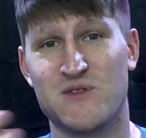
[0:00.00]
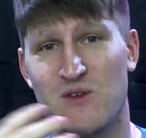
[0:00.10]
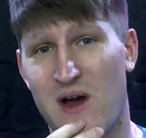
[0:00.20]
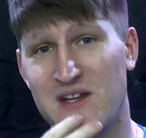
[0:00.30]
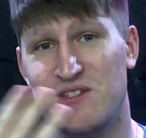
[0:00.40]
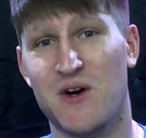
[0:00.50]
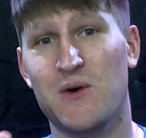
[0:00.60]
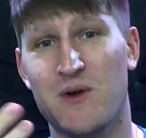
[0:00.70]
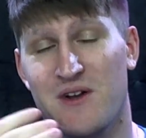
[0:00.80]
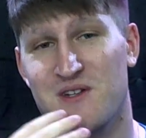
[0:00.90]
so I
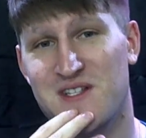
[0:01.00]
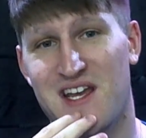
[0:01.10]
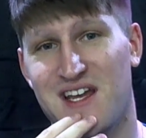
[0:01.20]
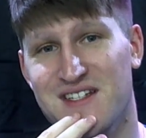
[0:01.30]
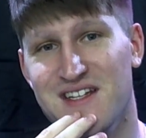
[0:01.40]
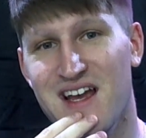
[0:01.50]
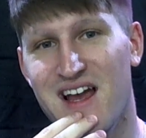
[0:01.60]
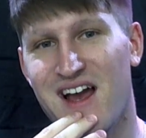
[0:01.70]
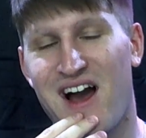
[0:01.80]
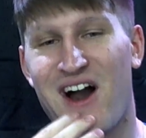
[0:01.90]
don't understand
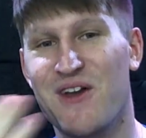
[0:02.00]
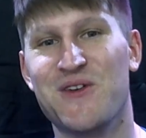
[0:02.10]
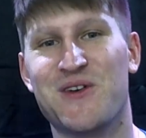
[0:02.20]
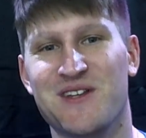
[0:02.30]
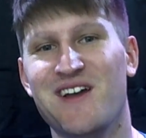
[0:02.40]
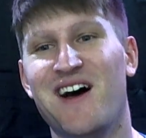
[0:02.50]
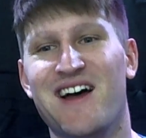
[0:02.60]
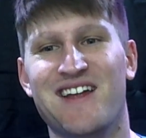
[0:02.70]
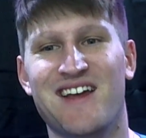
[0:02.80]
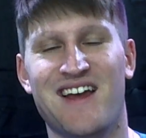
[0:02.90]
how you could not.